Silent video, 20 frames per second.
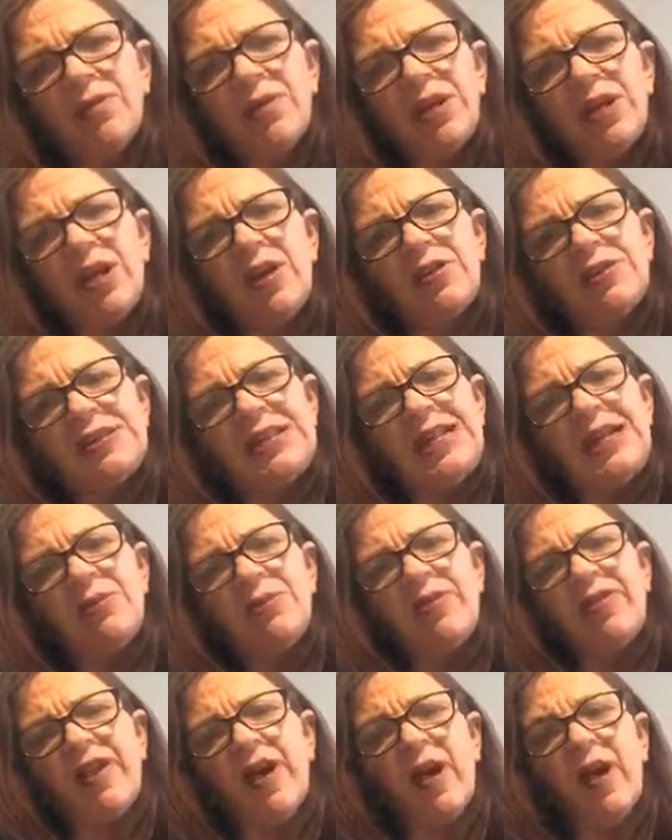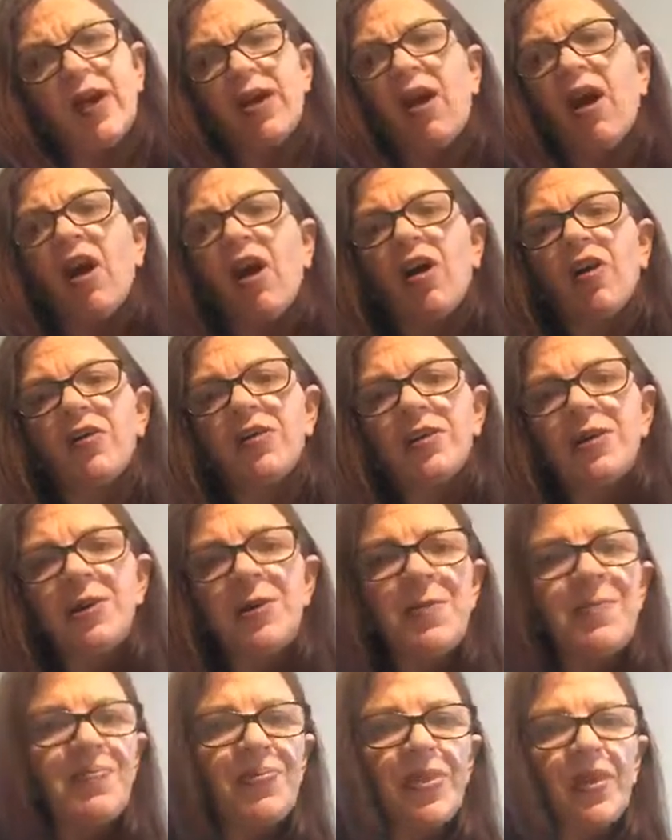you know, dealing with that? I can't
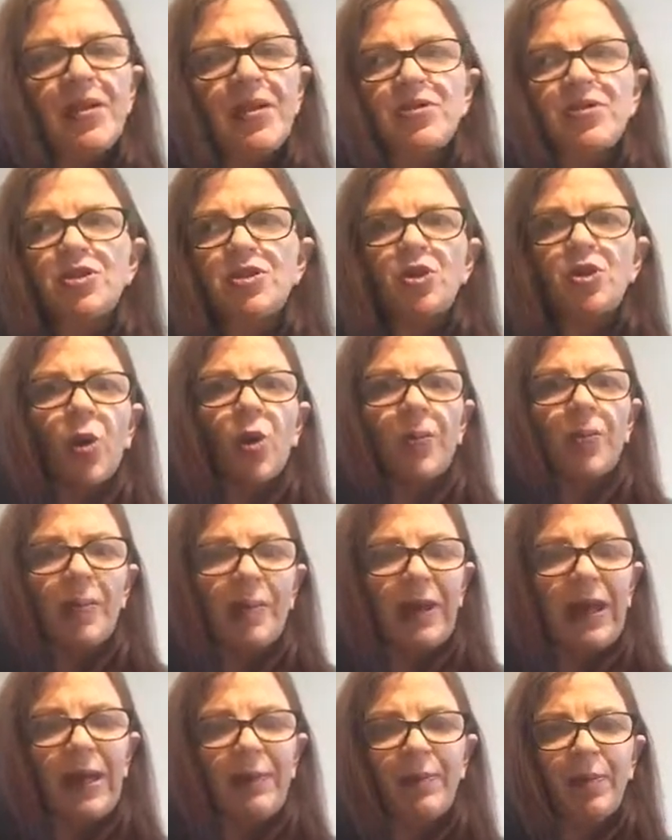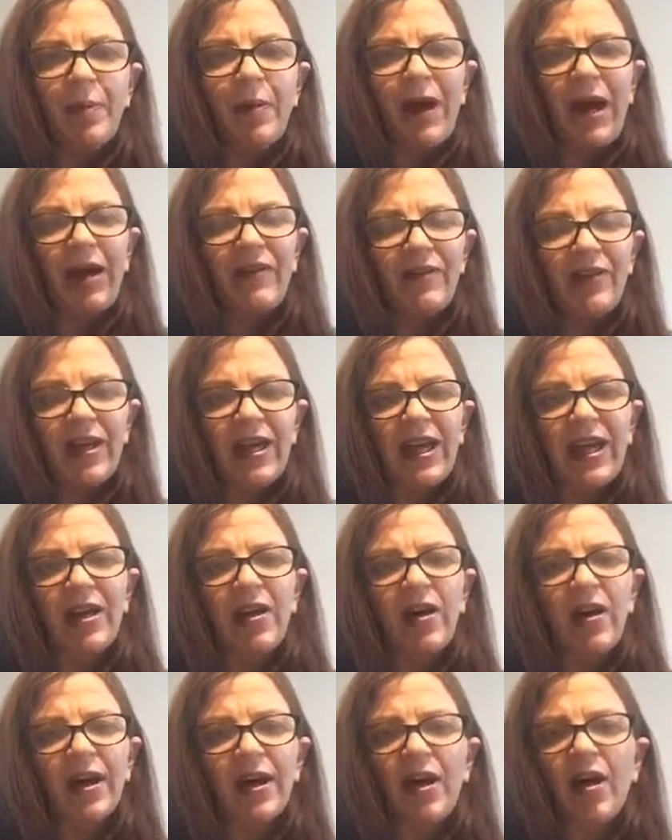stop people having it.
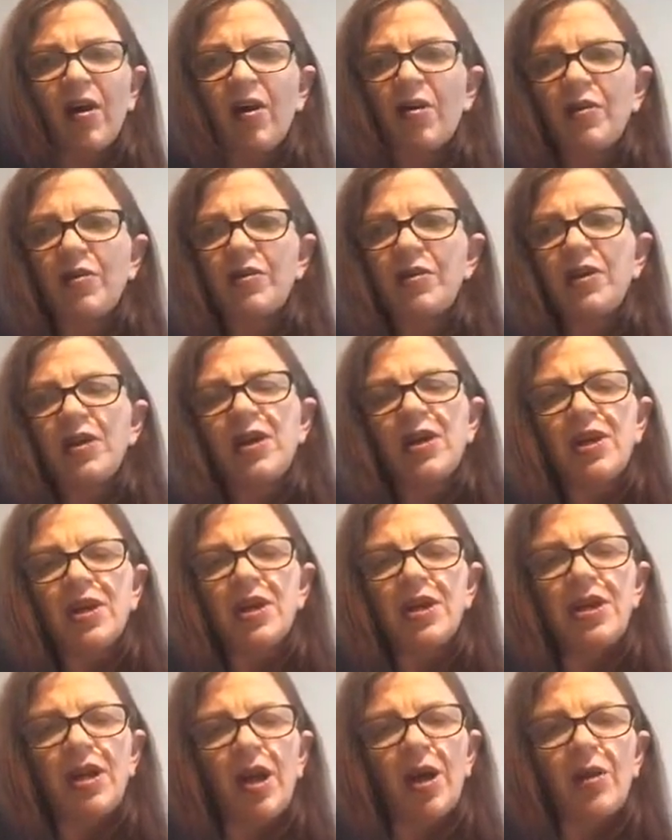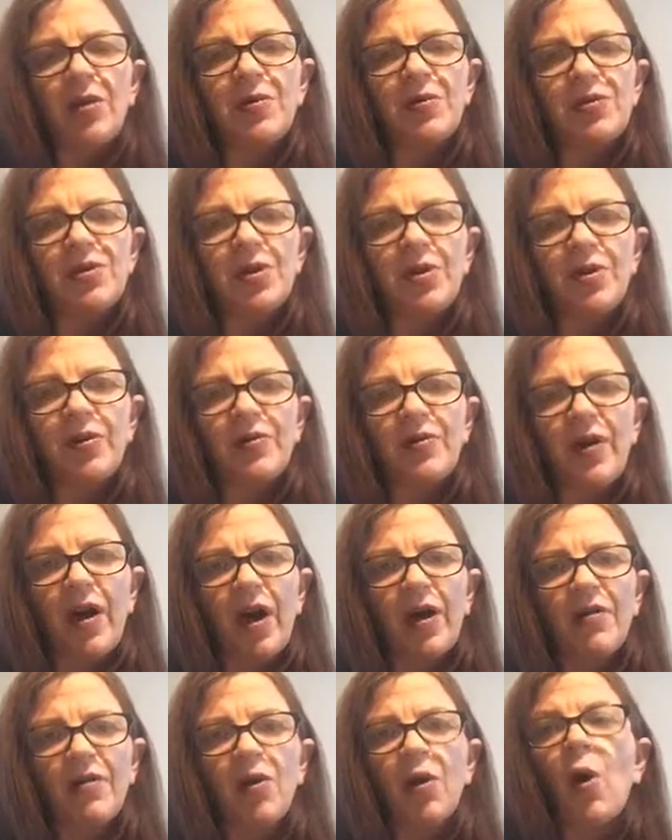I can't, you know, sort of
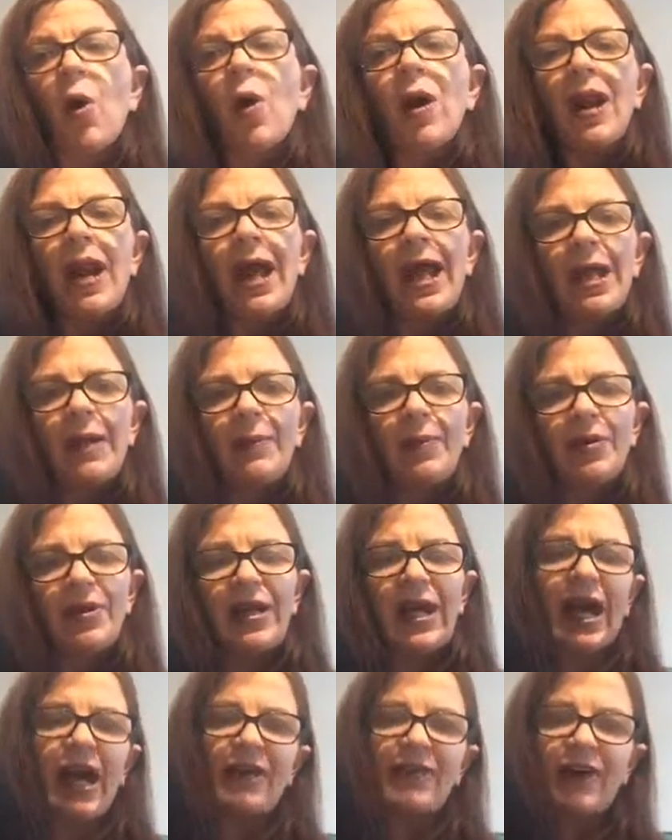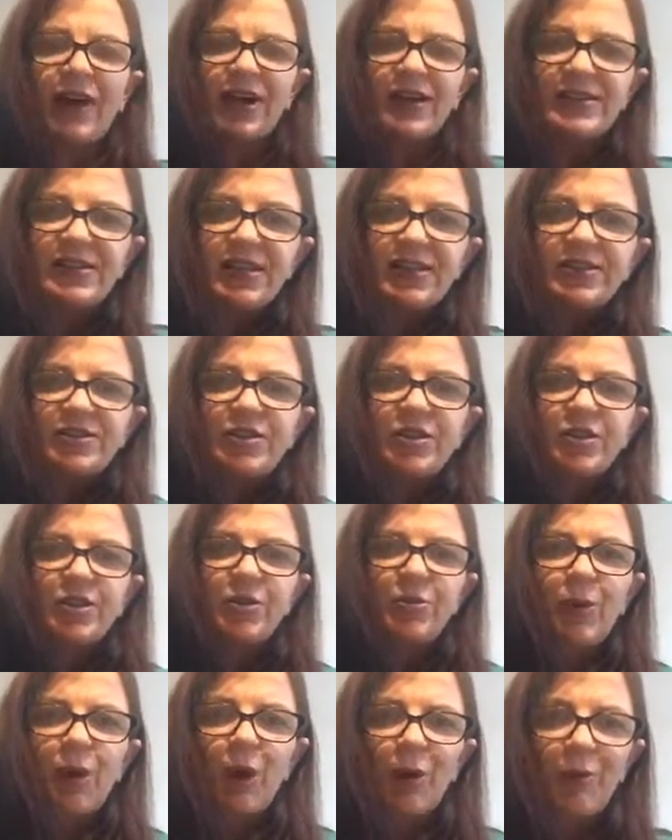not let anybody have access to the
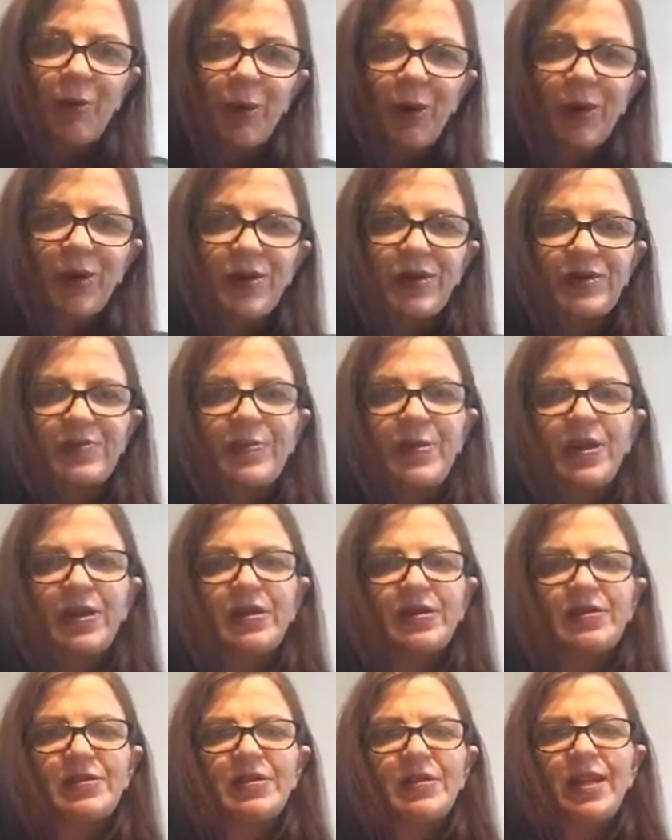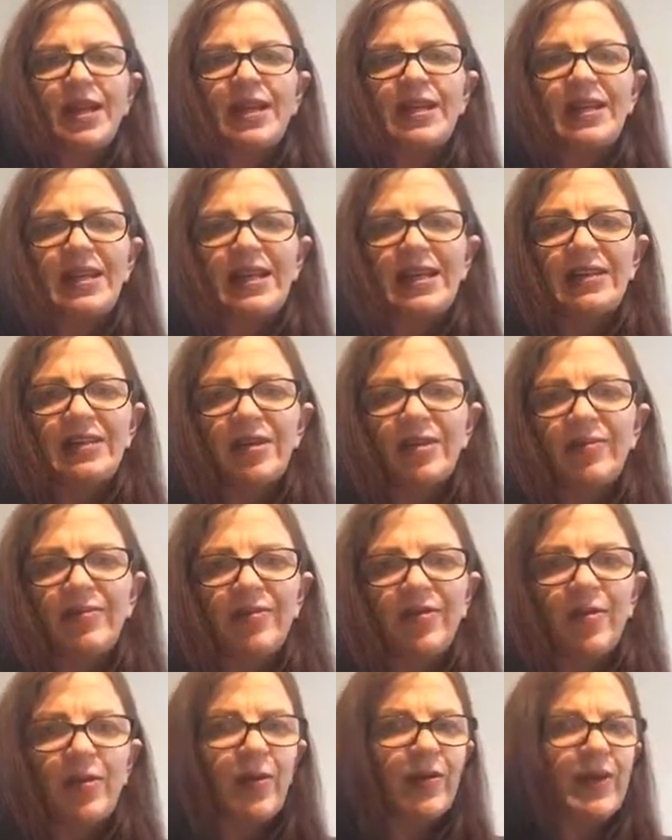workbooks because they need them
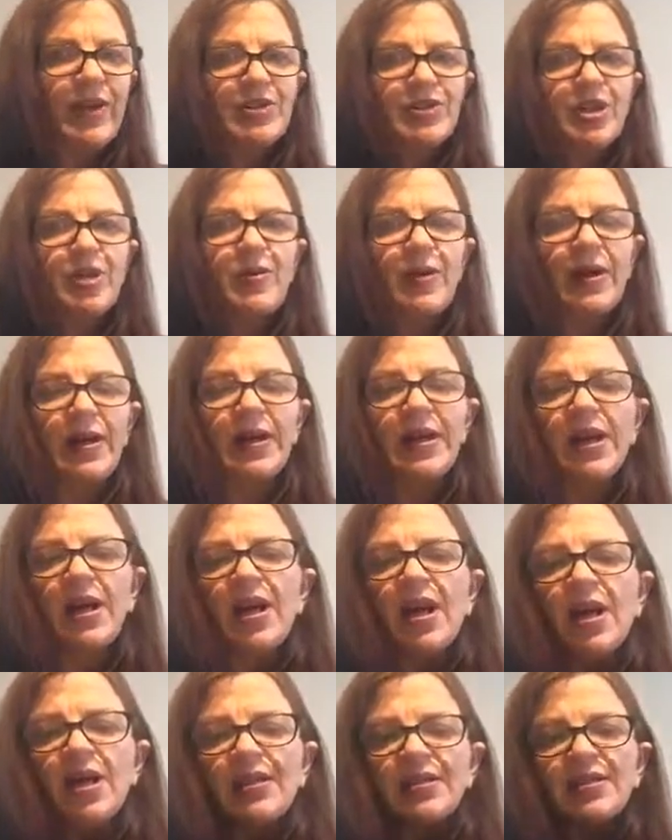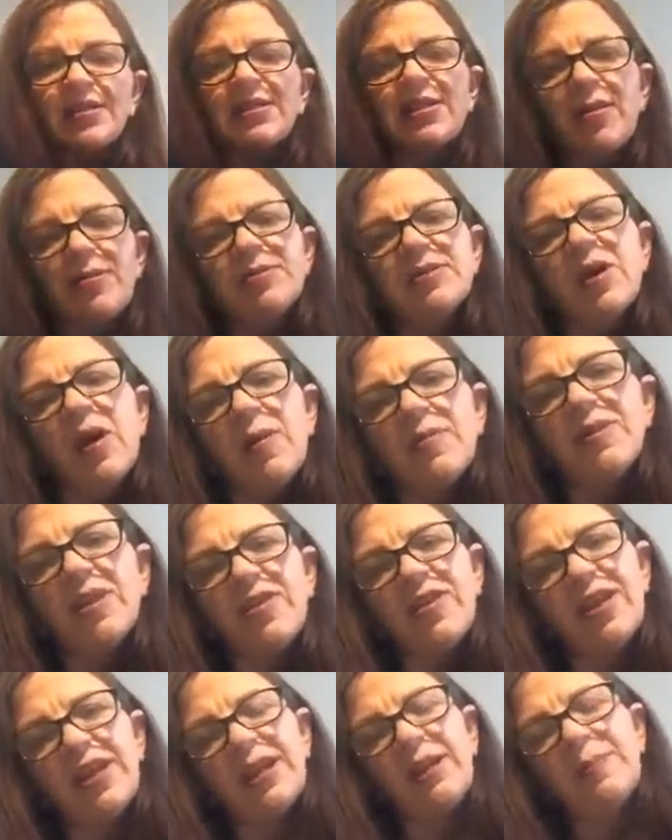for what they're doing. So sometimes I
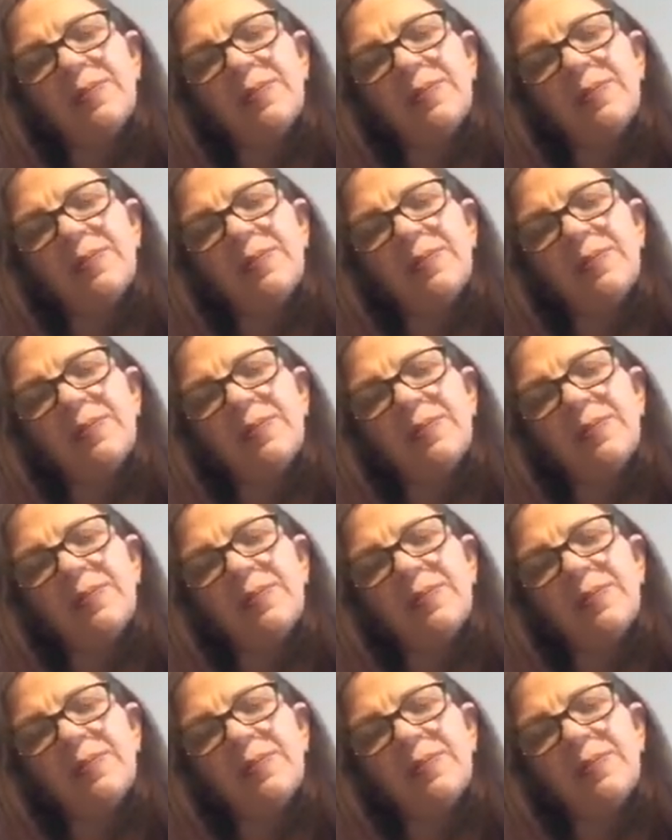think in